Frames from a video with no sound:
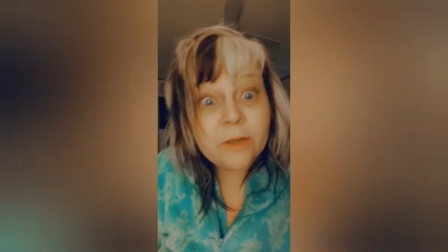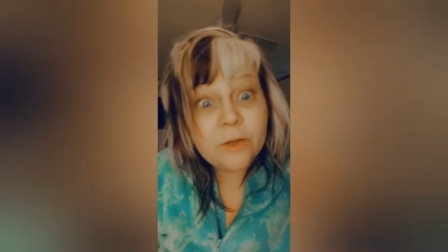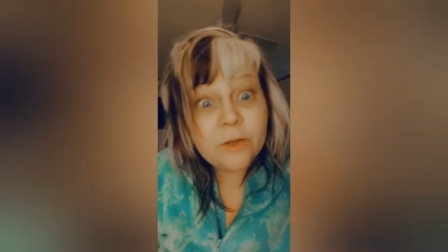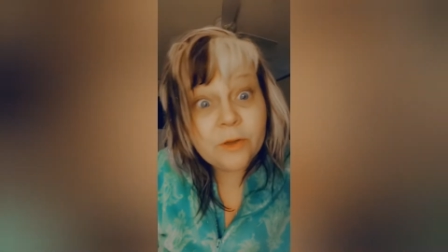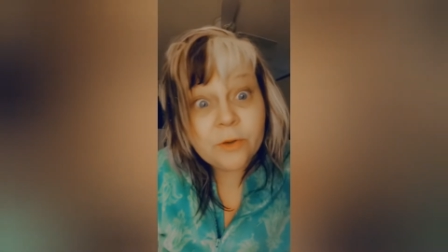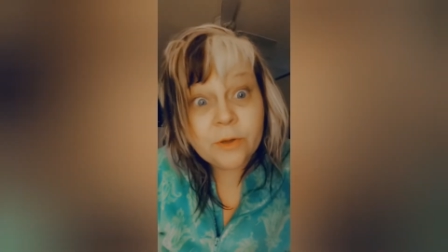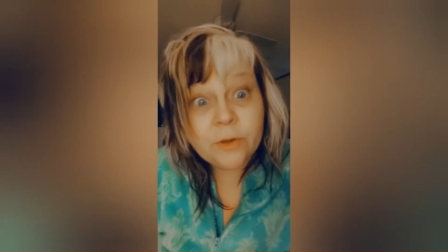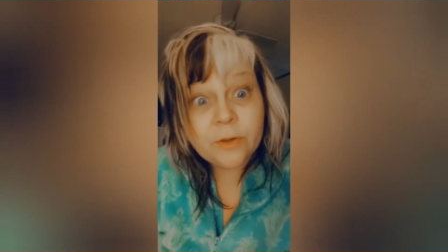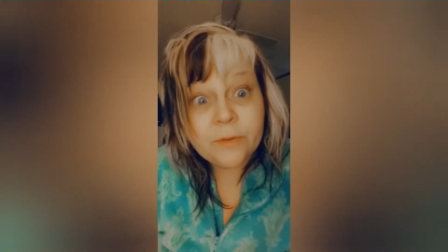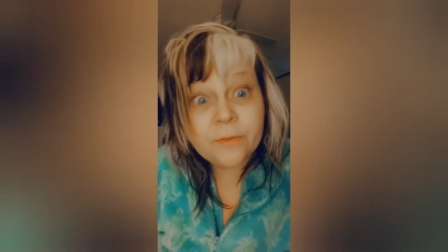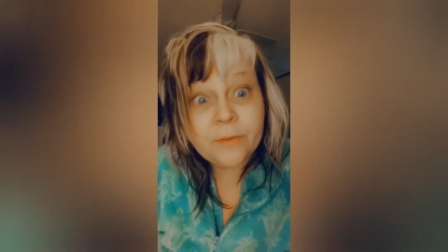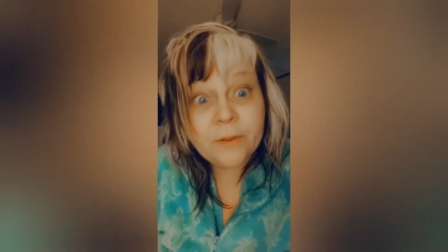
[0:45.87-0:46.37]

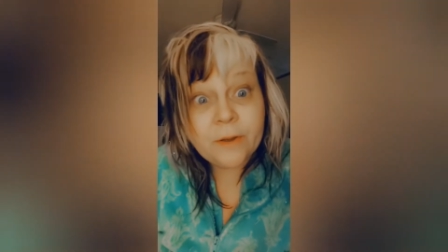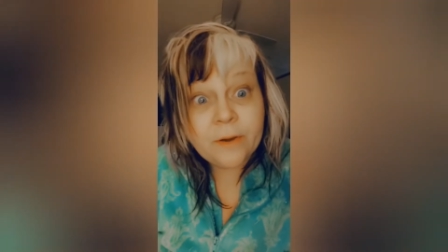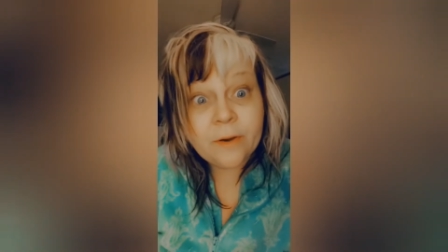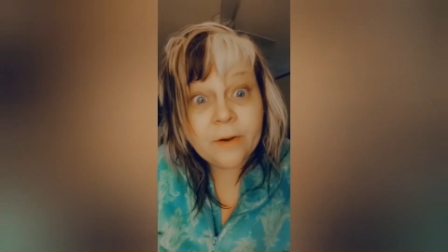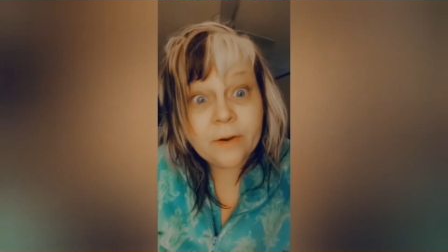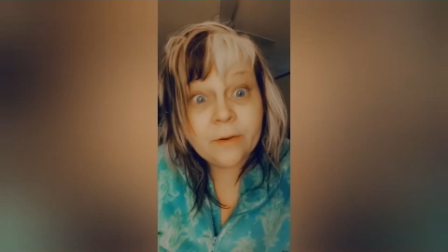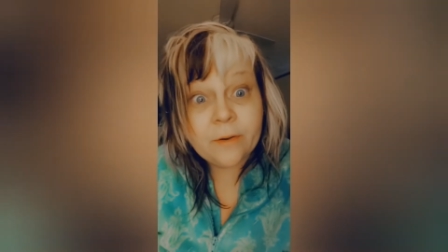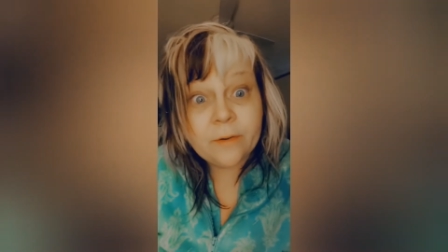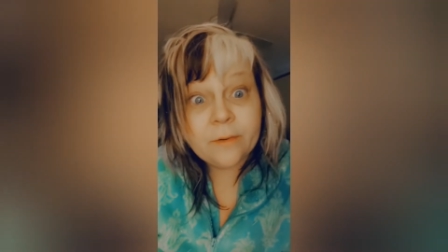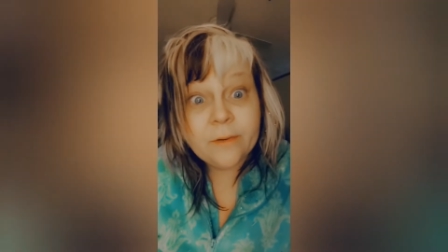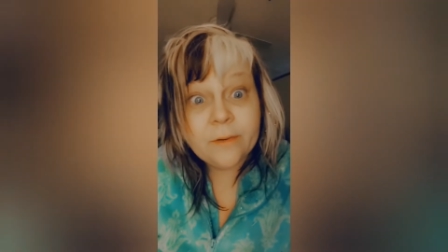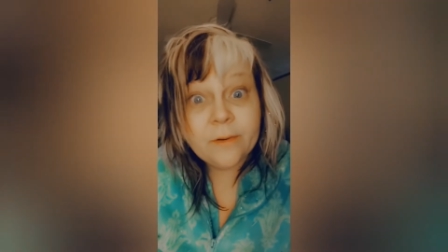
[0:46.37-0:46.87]
you're in
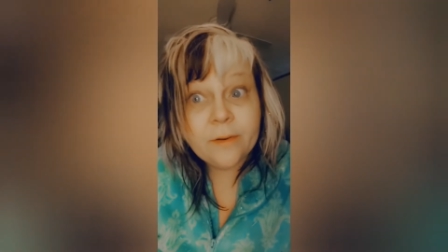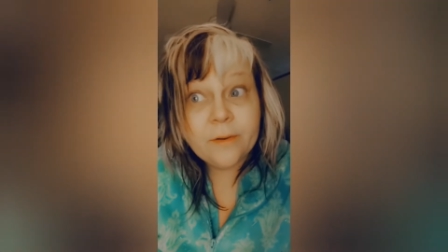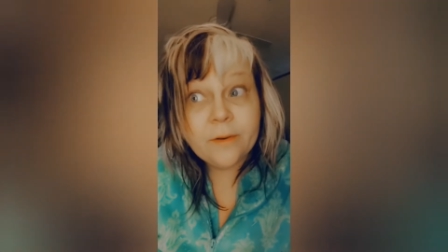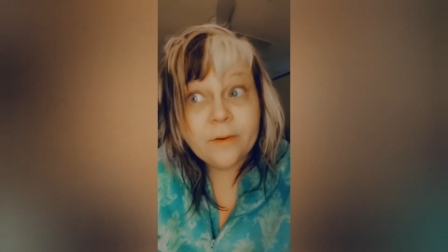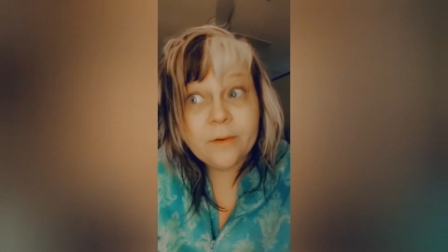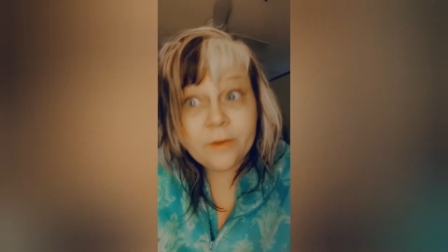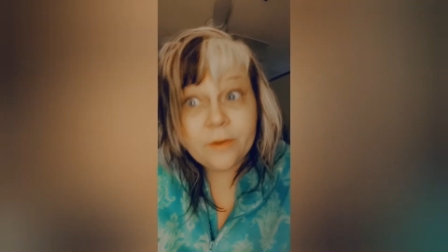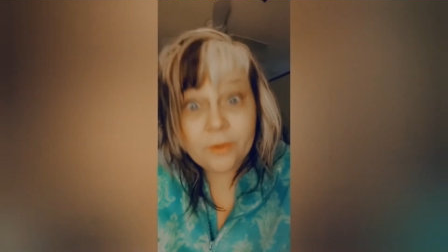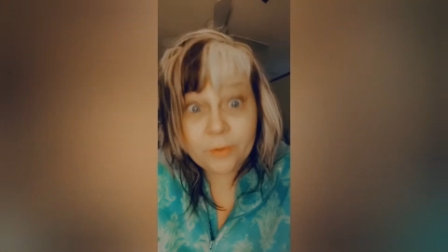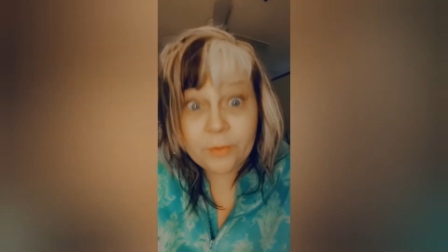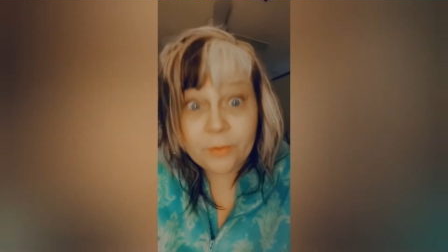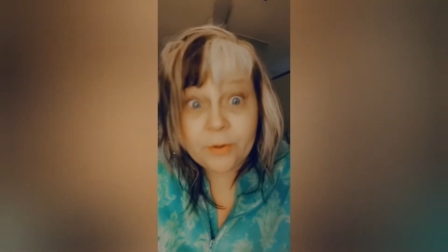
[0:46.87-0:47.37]
there
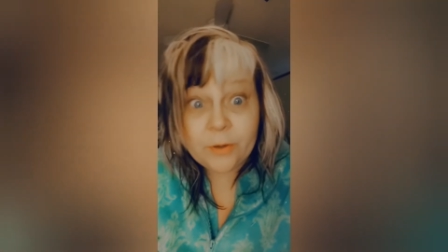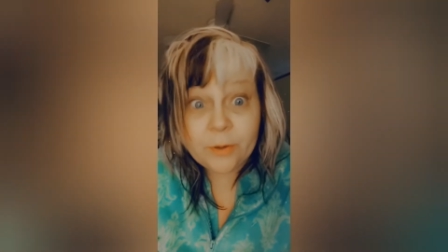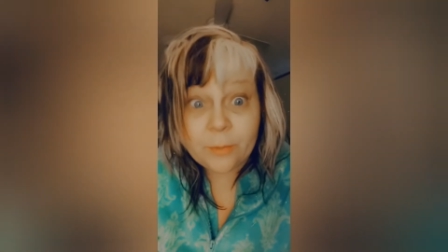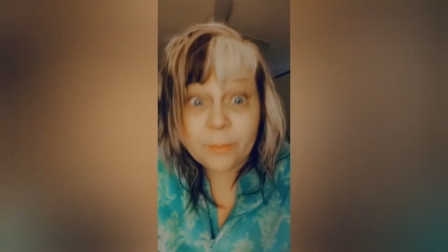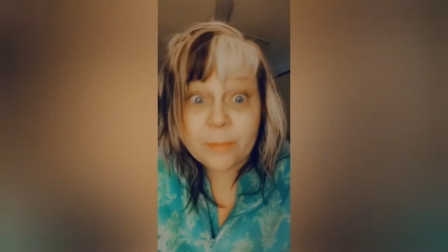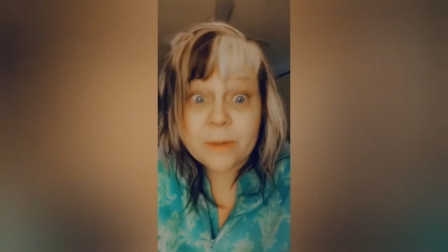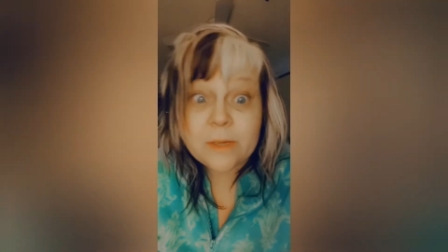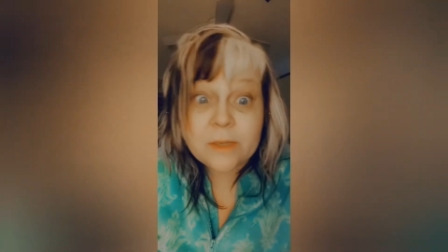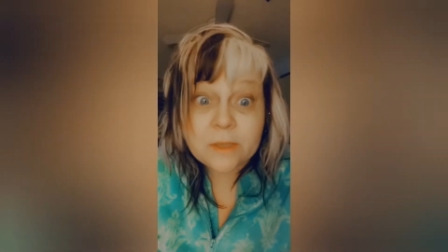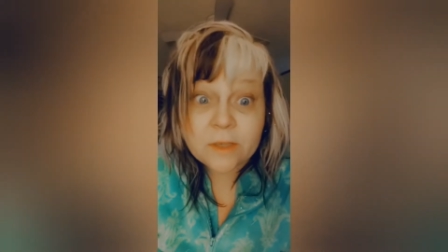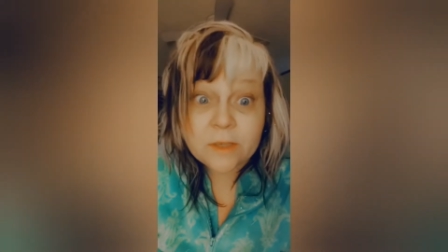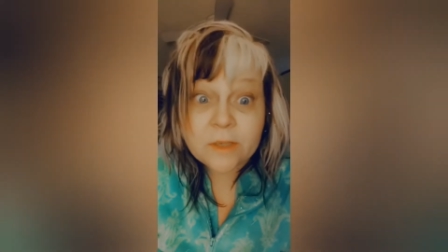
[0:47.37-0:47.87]
doing your
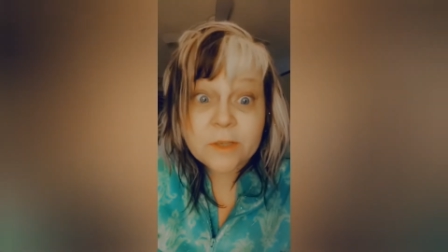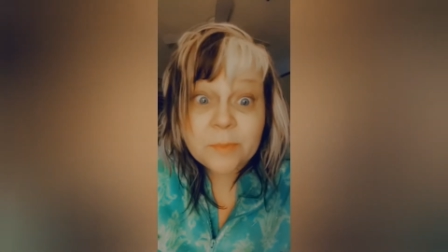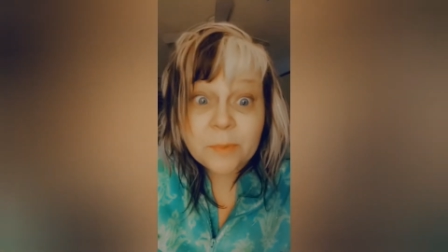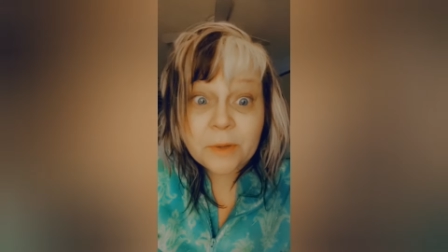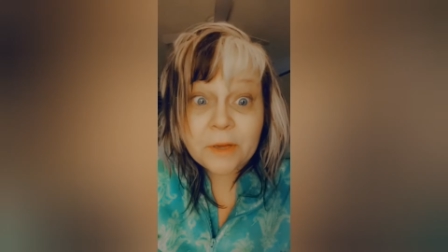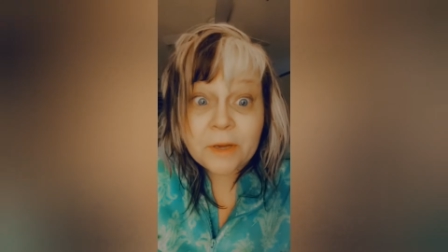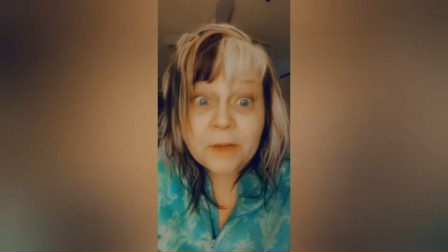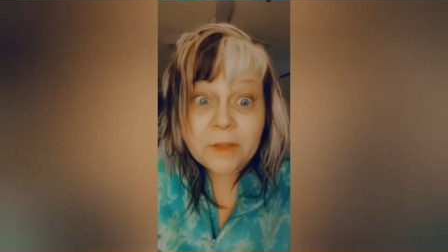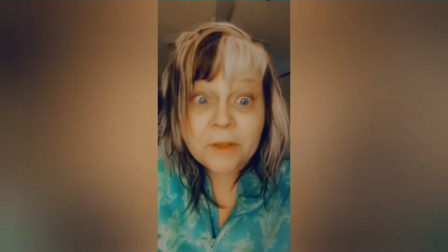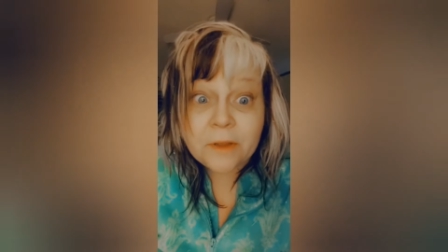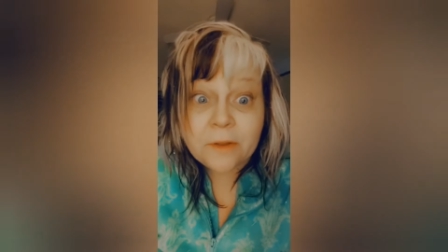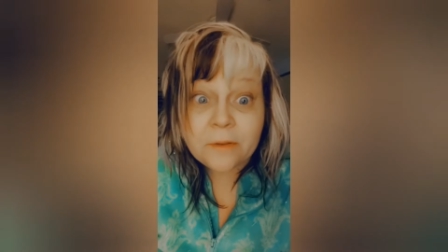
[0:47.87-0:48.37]
business
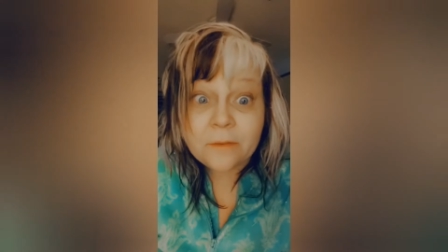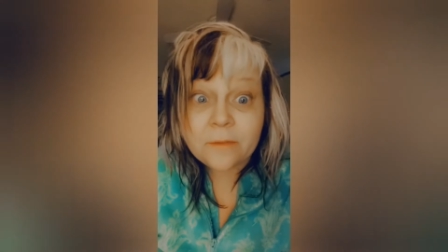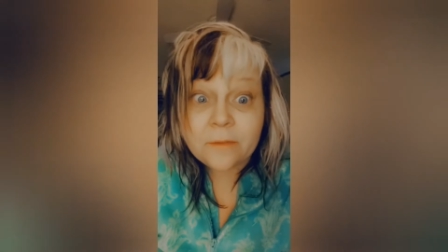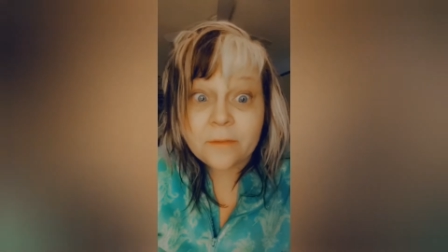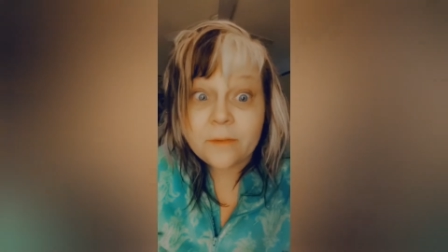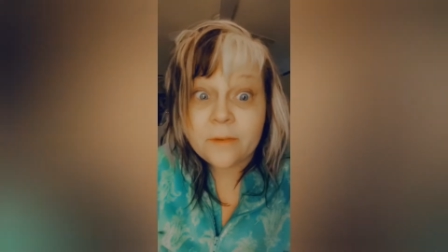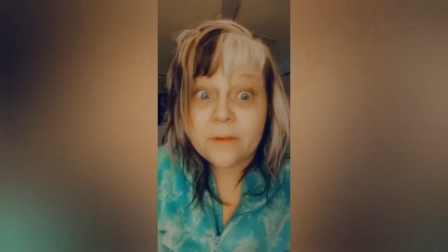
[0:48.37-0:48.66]
meeting,